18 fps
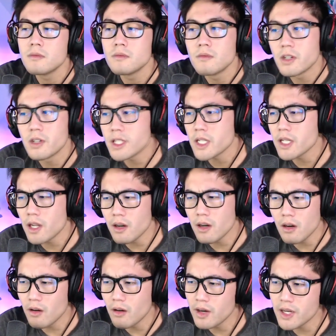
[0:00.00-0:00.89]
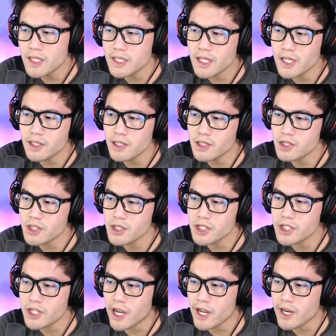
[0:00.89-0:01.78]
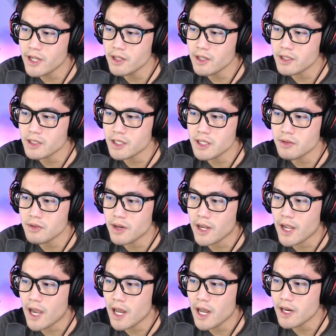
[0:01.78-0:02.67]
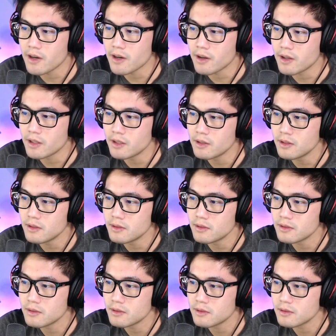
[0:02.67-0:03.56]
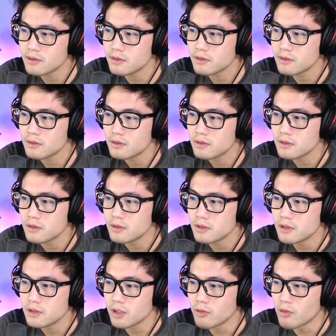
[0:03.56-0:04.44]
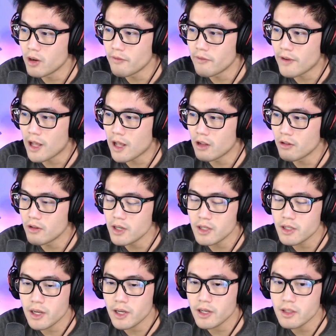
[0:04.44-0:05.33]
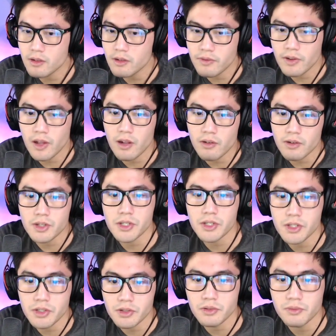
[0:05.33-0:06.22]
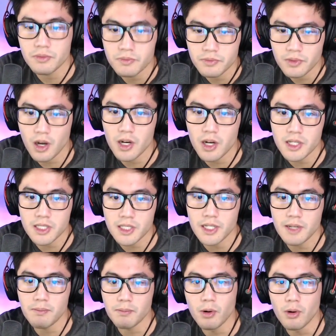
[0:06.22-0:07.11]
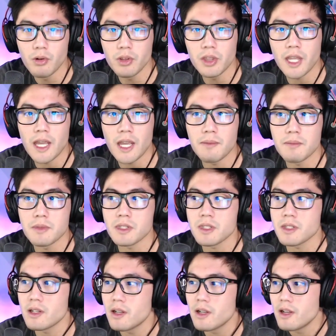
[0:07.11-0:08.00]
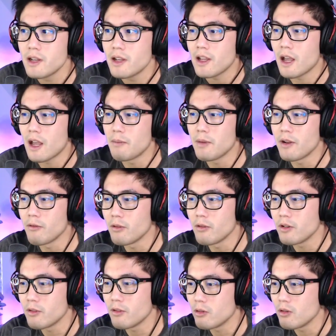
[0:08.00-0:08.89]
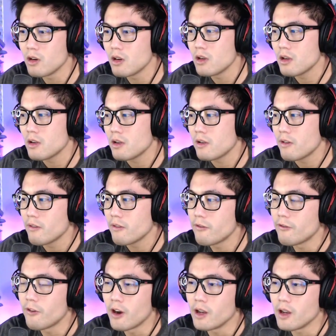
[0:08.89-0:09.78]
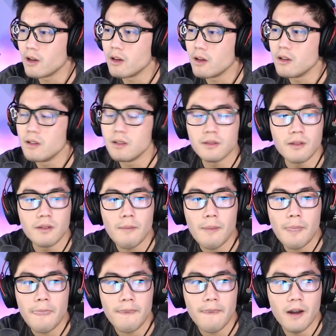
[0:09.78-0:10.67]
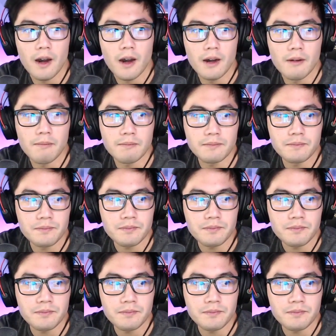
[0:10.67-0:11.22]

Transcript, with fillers: Was it not already set to just chatting? Because that's what I had it on. You want Valorant? I could do Valorant too. Honestly, both games have been fun. Um,